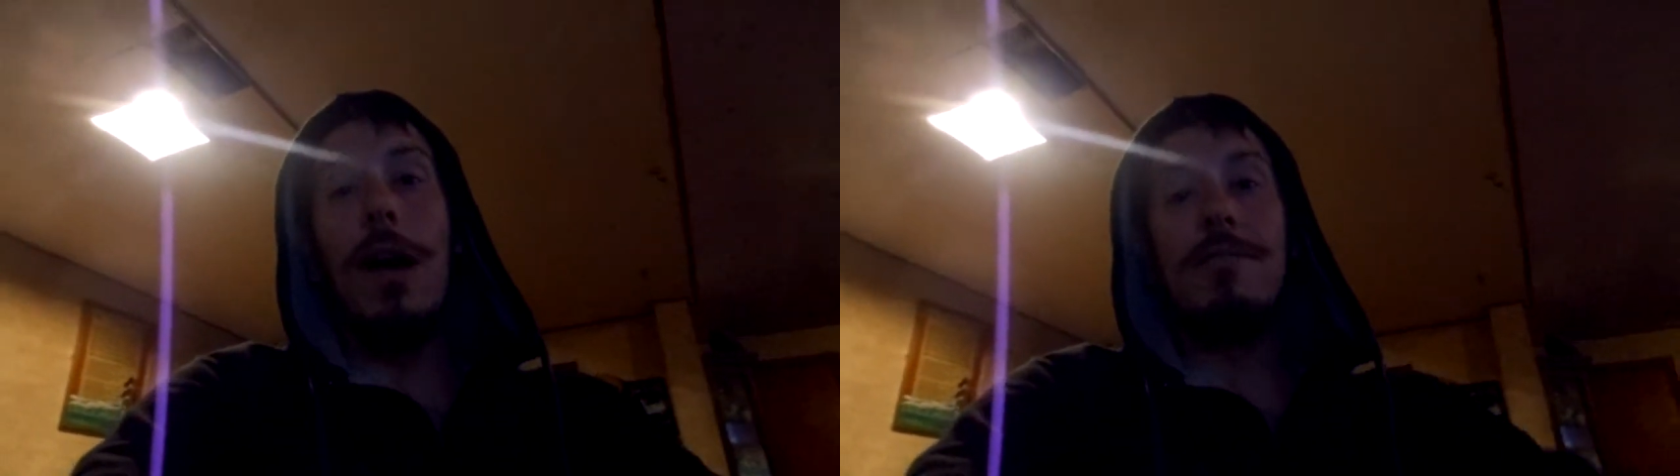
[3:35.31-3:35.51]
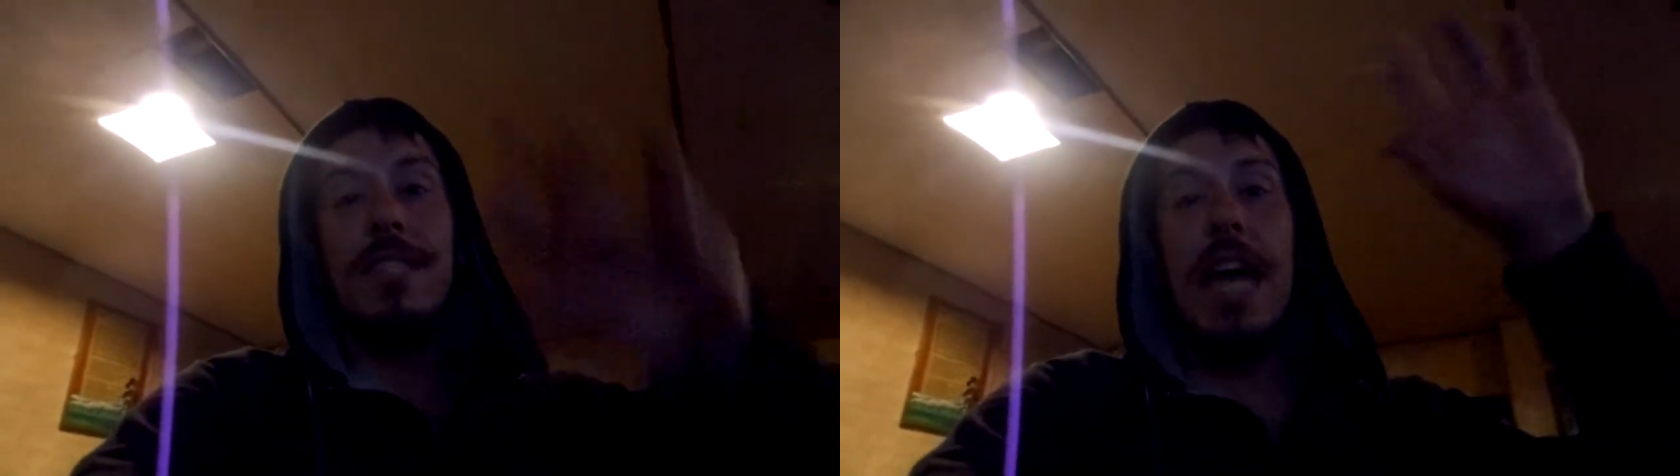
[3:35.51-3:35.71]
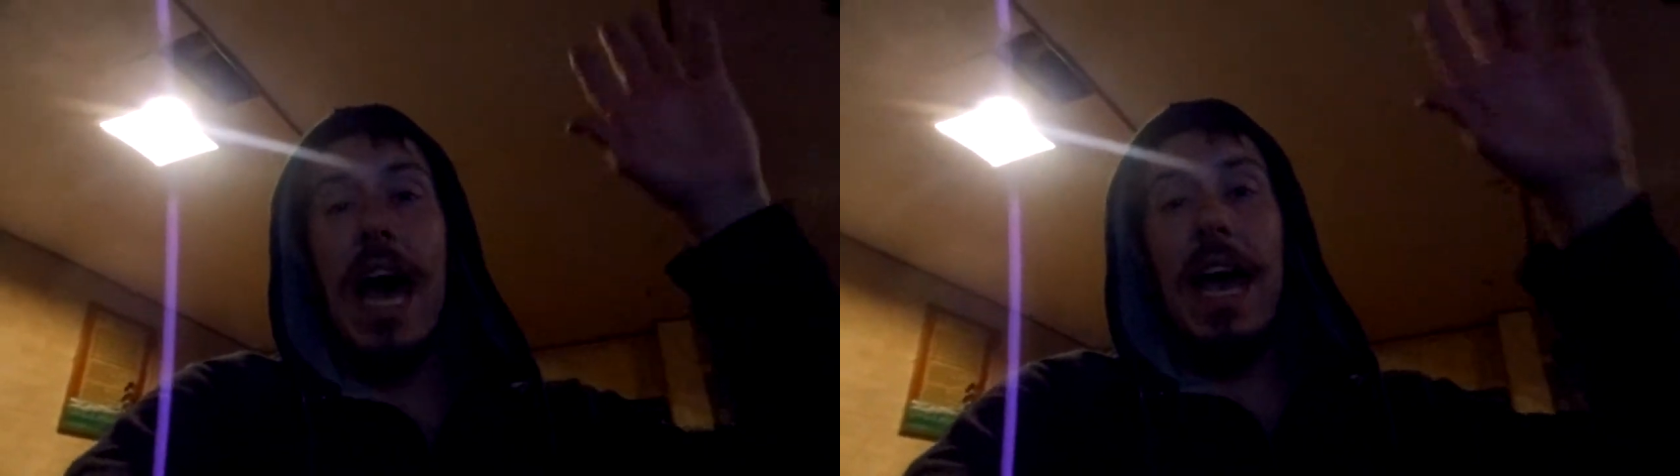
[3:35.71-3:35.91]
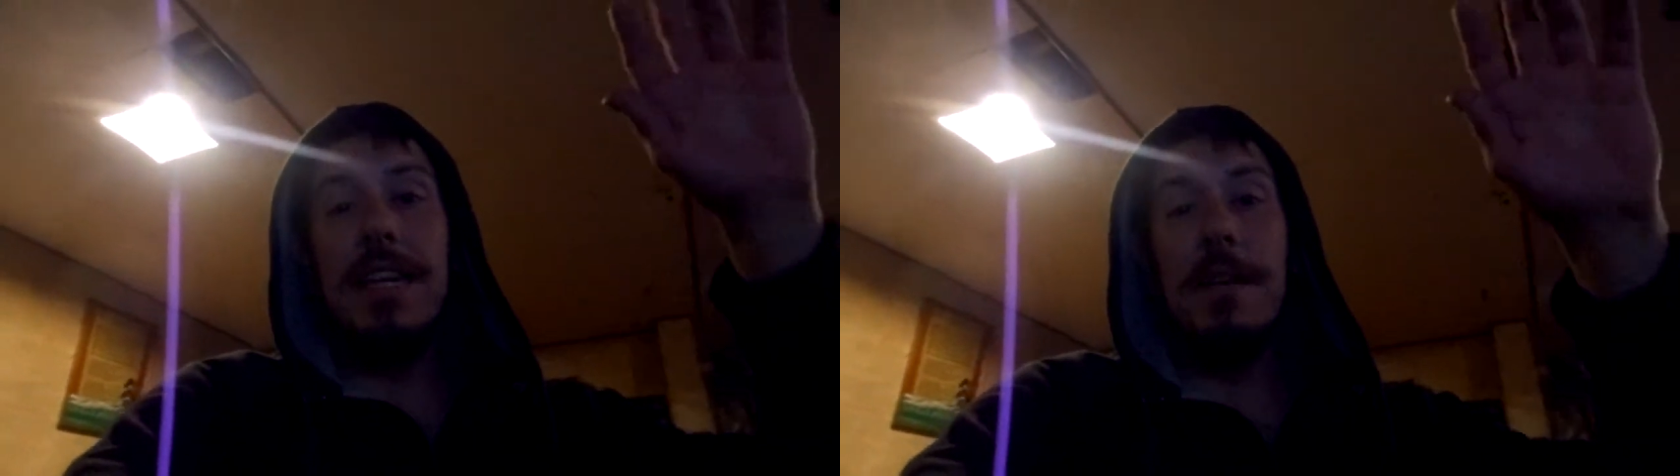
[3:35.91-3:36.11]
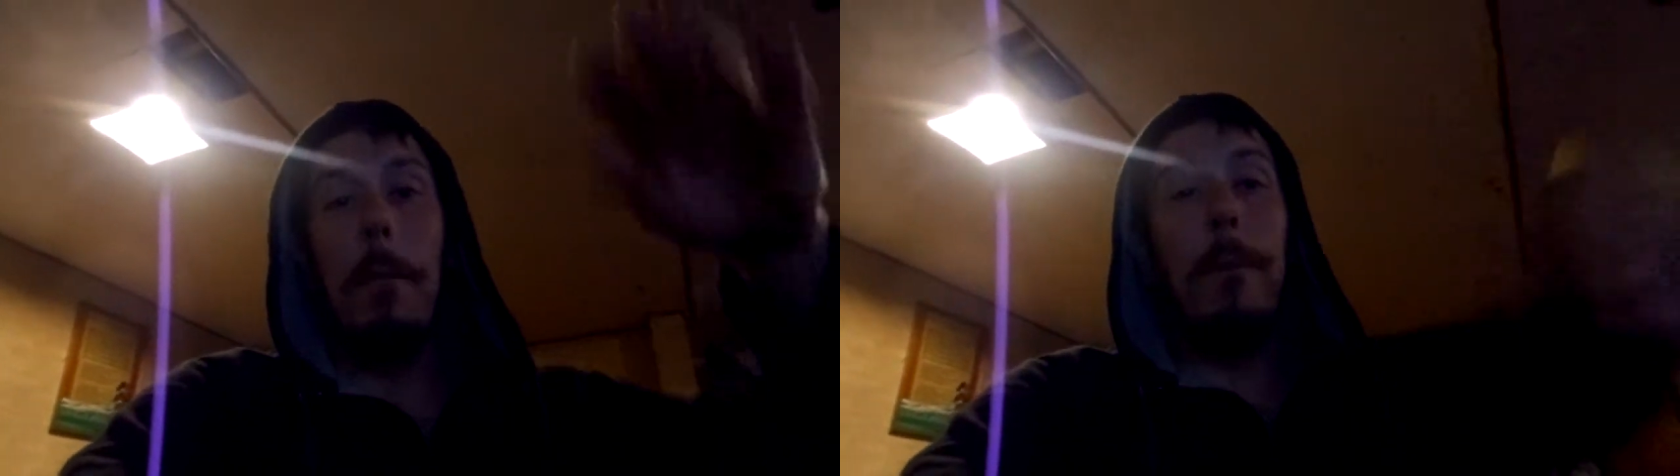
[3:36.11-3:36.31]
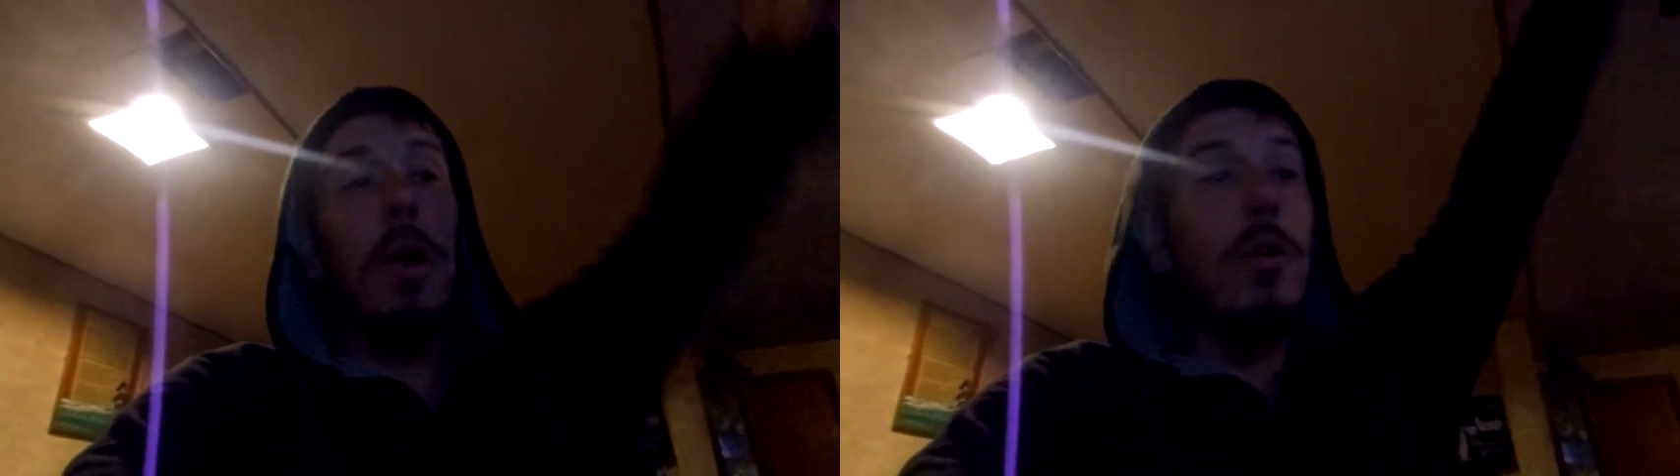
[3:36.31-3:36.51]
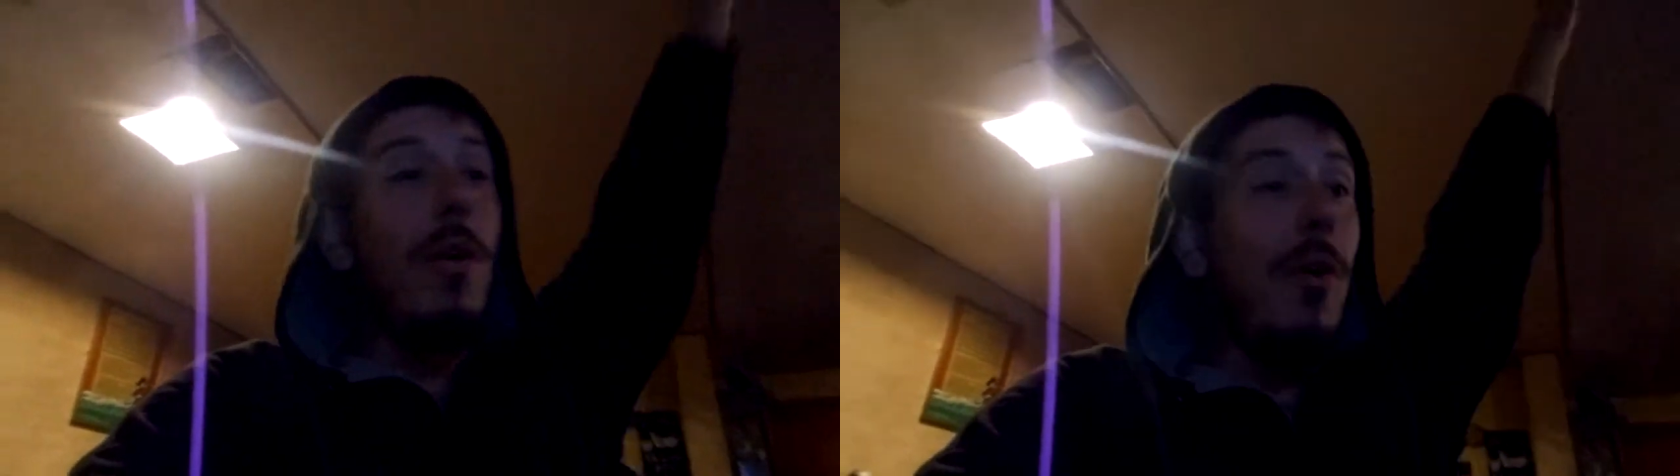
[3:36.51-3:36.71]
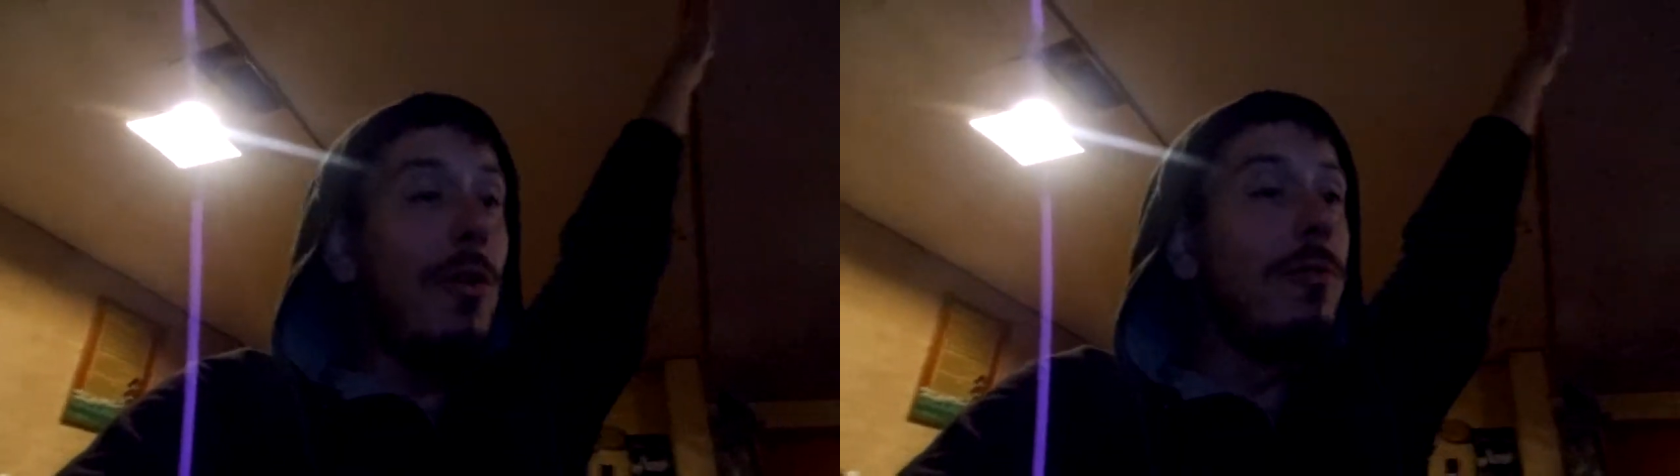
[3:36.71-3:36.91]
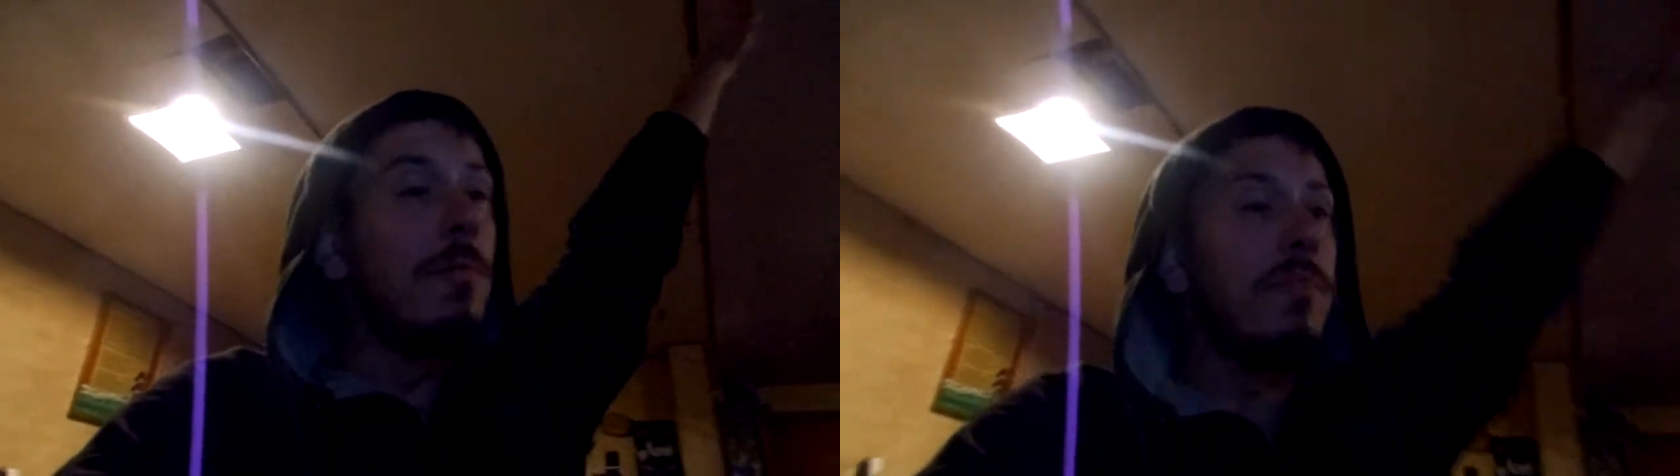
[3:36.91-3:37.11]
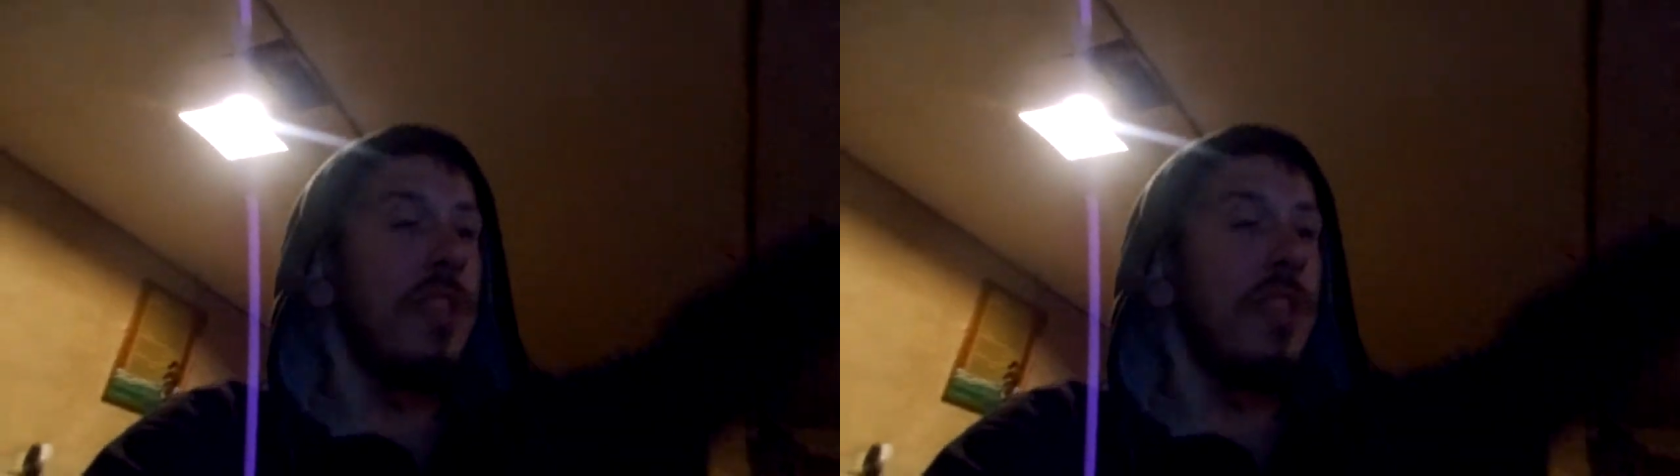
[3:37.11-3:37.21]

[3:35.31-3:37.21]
outside, and boom,